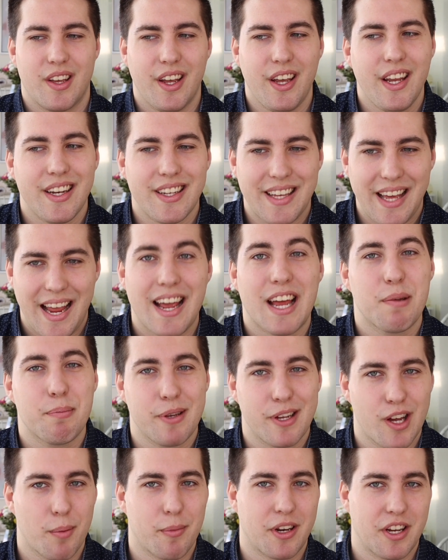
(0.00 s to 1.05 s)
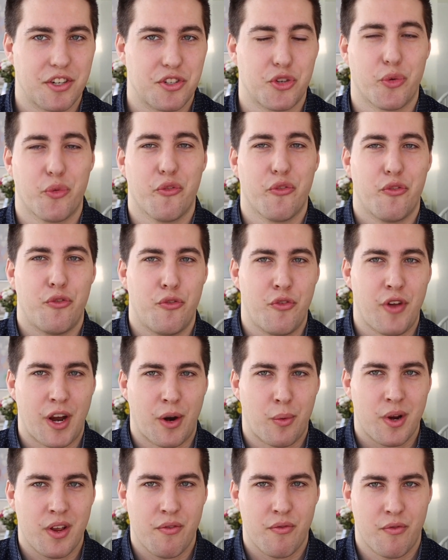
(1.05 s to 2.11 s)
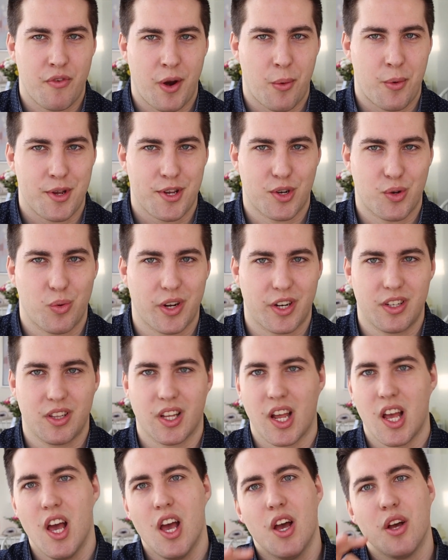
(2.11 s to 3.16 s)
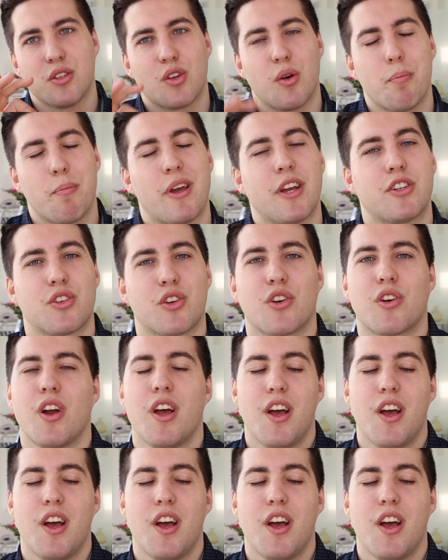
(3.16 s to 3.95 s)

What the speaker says: it can become an issue very, very quickly. So make sure